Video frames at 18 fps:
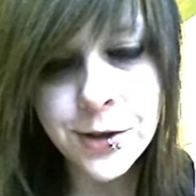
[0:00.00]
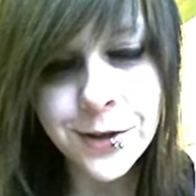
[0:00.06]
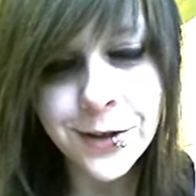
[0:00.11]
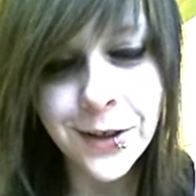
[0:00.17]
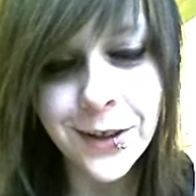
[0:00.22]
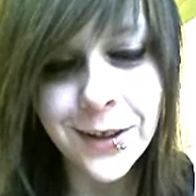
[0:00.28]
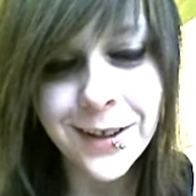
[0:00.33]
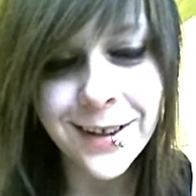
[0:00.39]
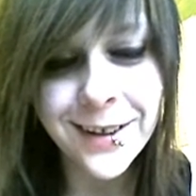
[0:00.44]

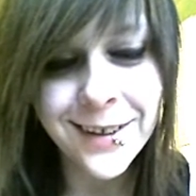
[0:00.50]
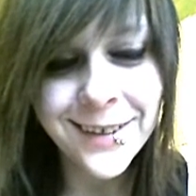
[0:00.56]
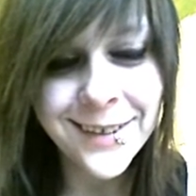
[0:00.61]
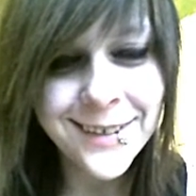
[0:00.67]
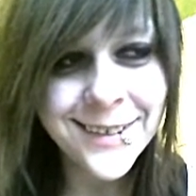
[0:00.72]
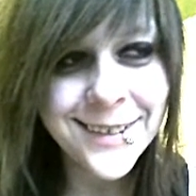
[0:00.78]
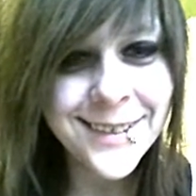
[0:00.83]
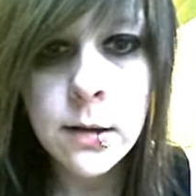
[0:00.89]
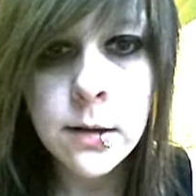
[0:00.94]
Oh,
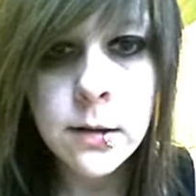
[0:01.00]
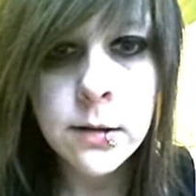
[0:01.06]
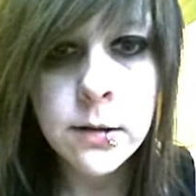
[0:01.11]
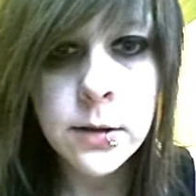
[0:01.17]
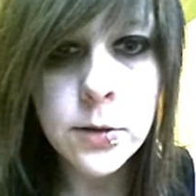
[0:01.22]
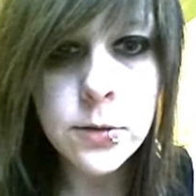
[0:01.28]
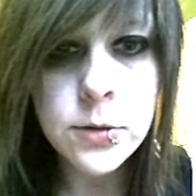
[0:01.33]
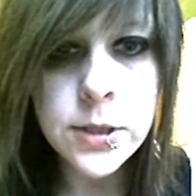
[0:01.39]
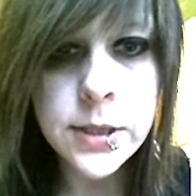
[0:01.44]

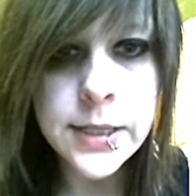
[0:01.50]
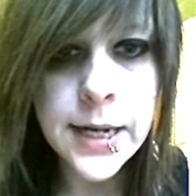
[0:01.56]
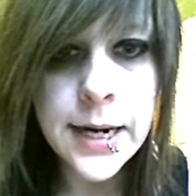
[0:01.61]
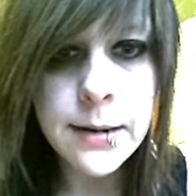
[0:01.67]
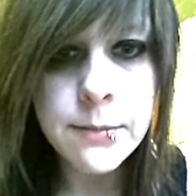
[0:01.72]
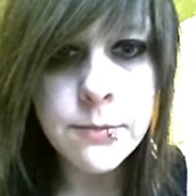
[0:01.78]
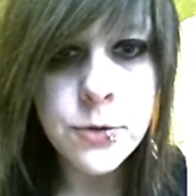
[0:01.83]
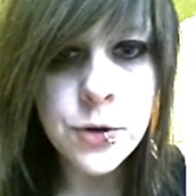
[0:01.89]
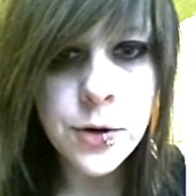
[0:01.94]
Those
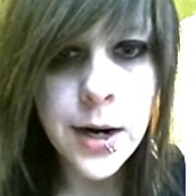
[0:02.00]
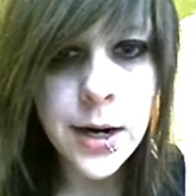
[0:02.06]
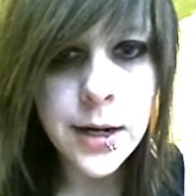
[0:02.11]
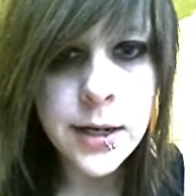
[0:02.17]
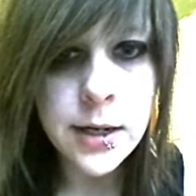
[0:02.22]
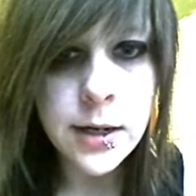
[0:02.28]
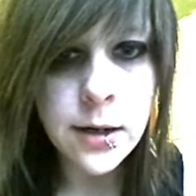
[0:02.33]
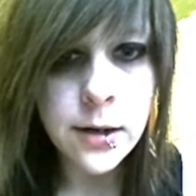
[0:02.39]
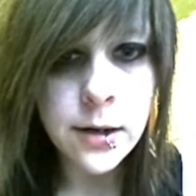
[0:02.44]
damn
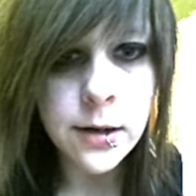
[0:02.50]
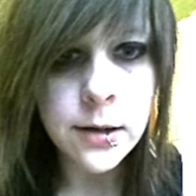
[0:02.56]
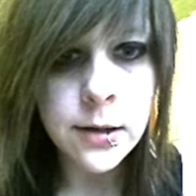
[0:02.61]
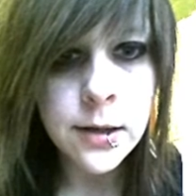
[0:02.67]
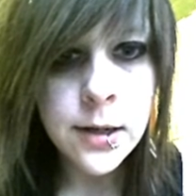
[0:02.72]
Drakir.